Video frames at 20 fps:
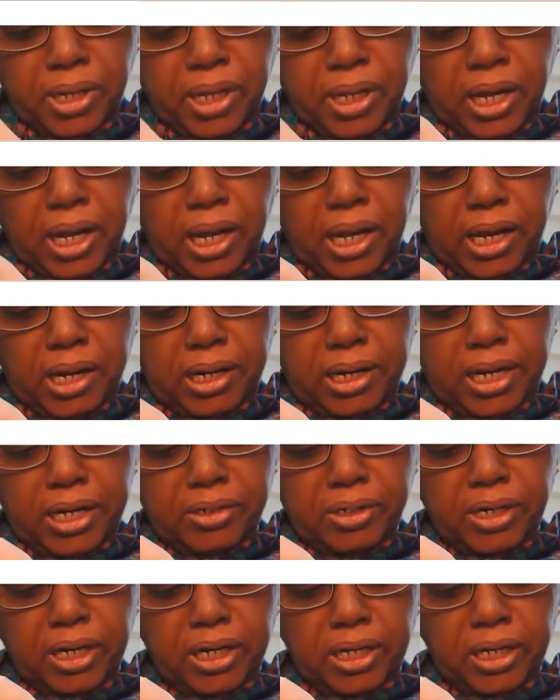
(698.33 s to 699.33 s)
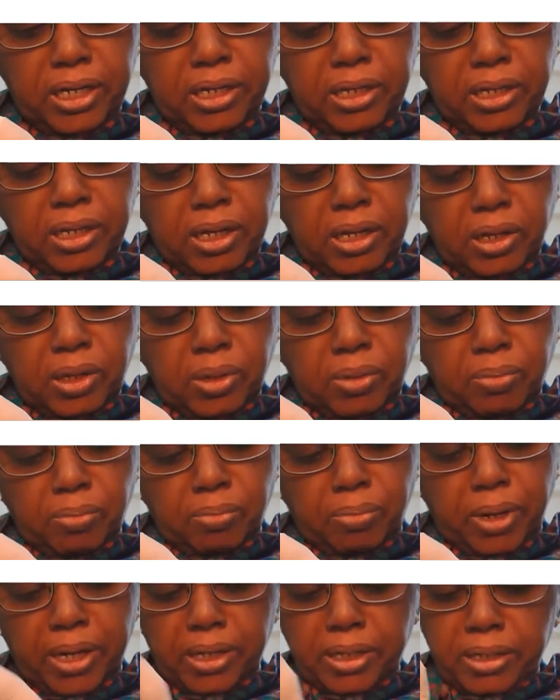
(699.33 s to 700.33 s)
and laterally
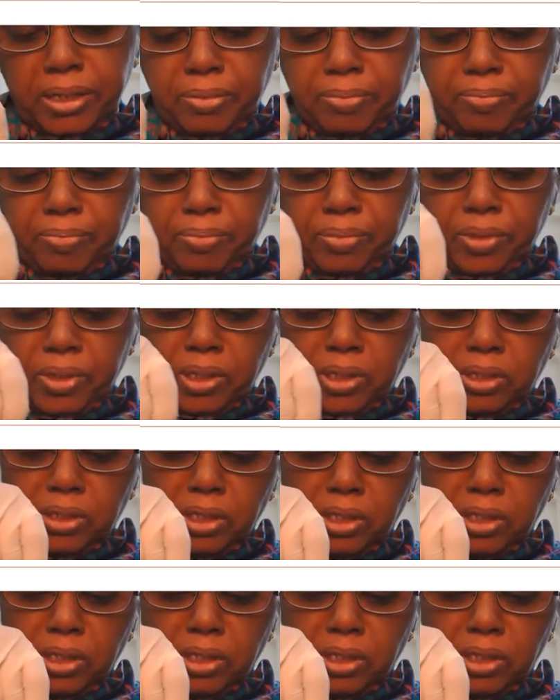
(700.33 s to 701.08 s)
by the